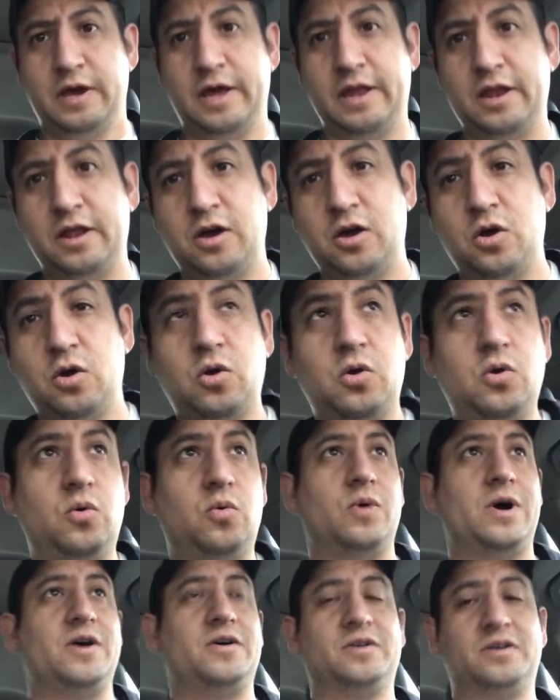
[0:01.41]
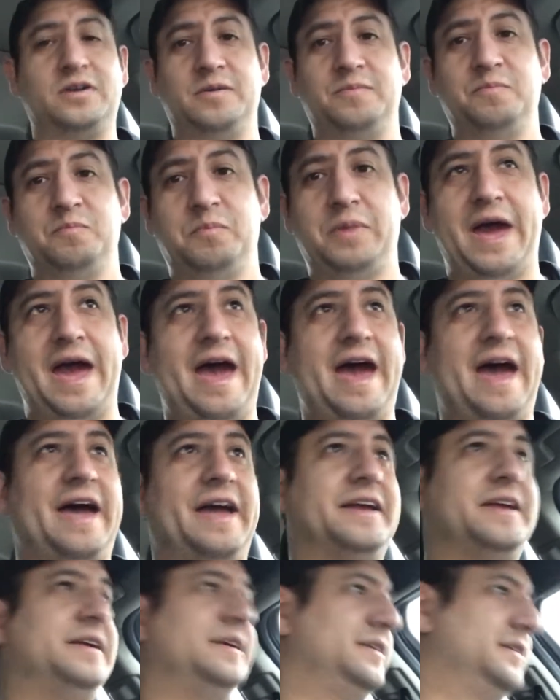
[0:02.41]
Hello, welcome back.
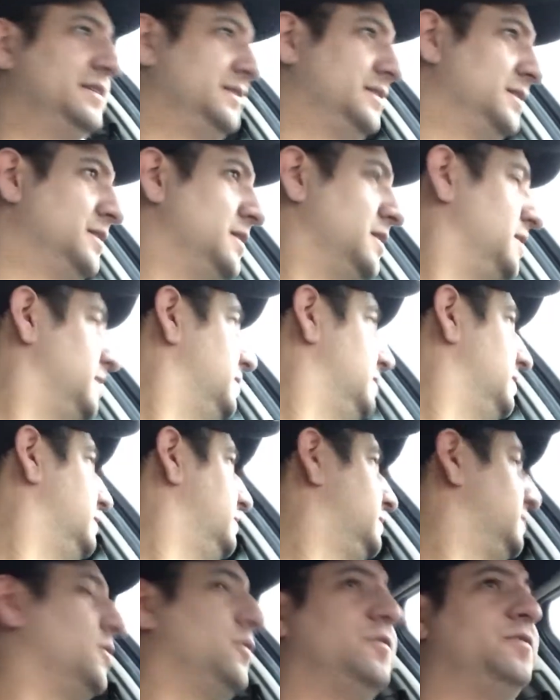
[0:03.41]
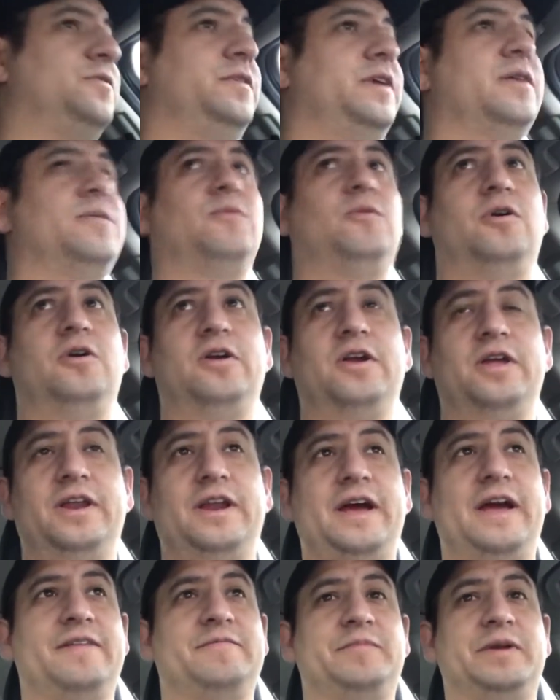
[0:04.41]
So fair
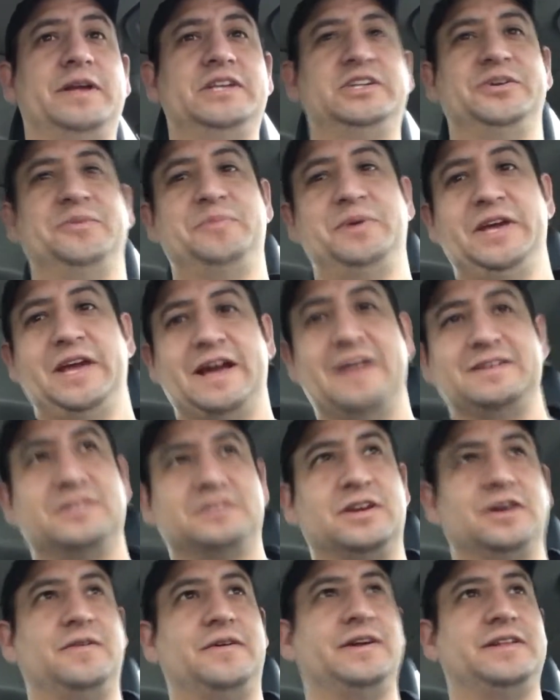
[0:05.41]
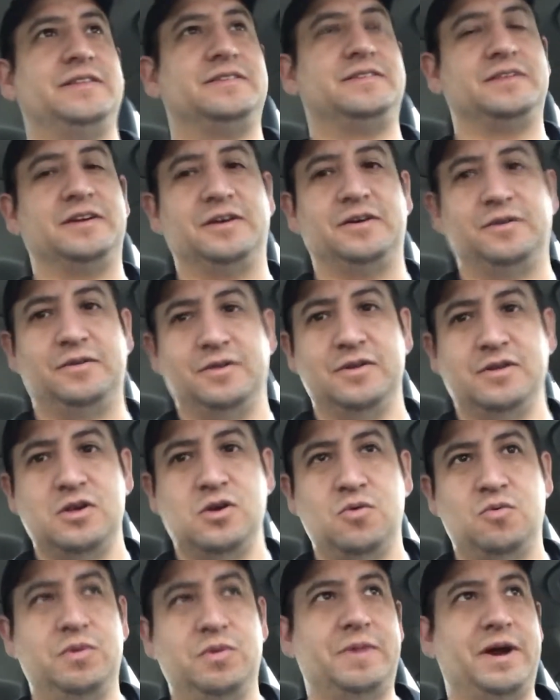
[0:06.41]
warning, I have my GPS going, so
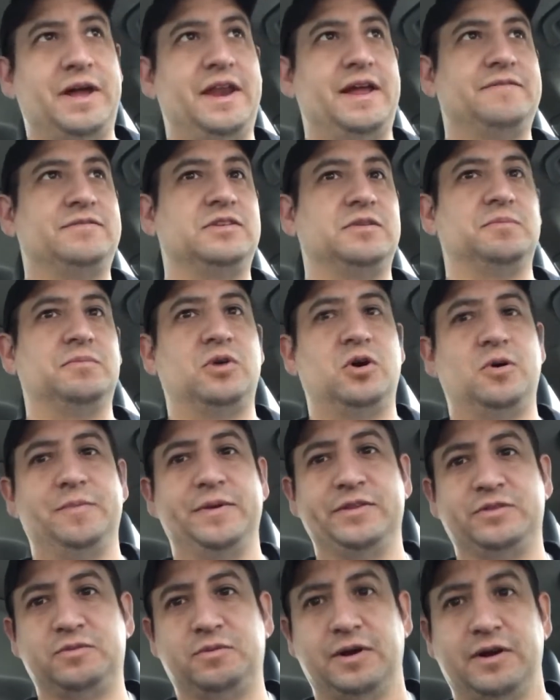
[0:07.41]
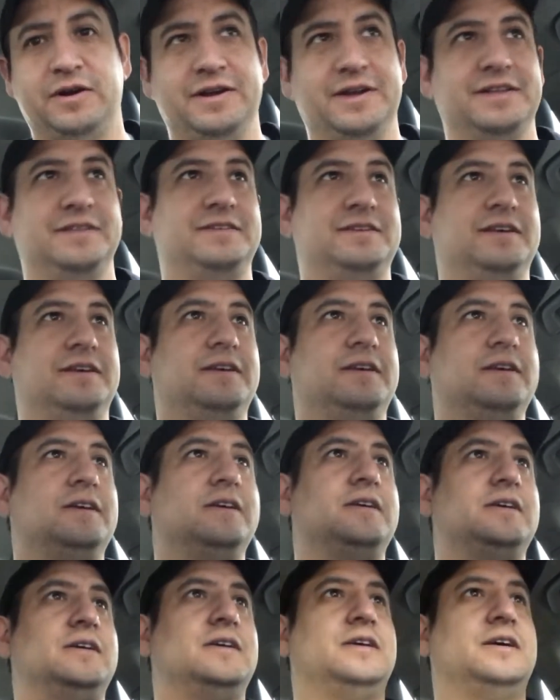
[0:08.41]
we might have some moments where it
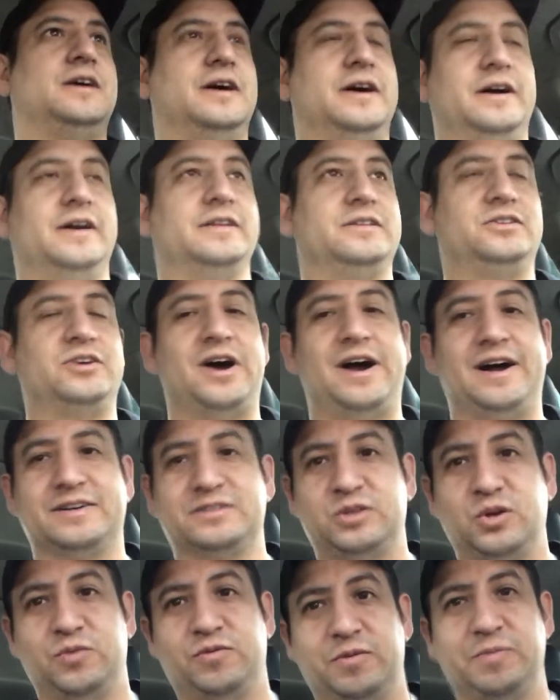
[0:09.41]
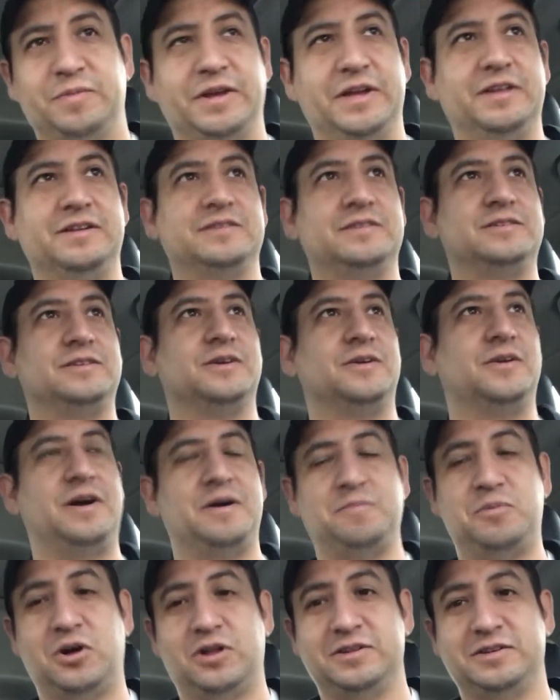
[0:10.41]
talks over me, so I
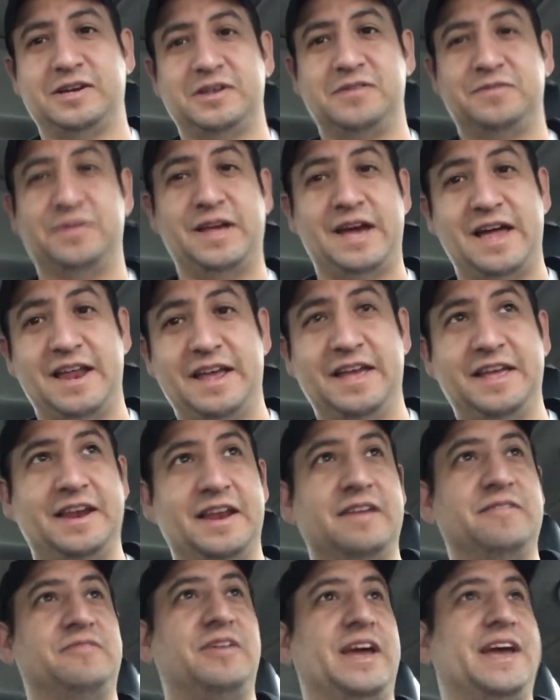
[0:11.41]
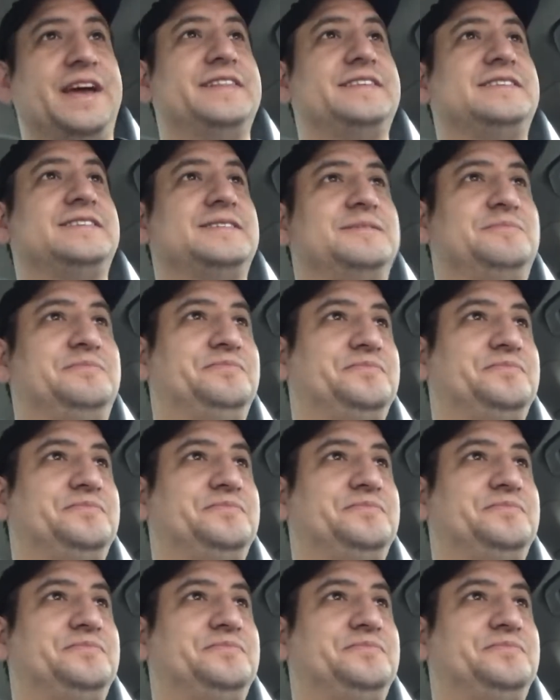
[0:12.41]
apologize for that in advance.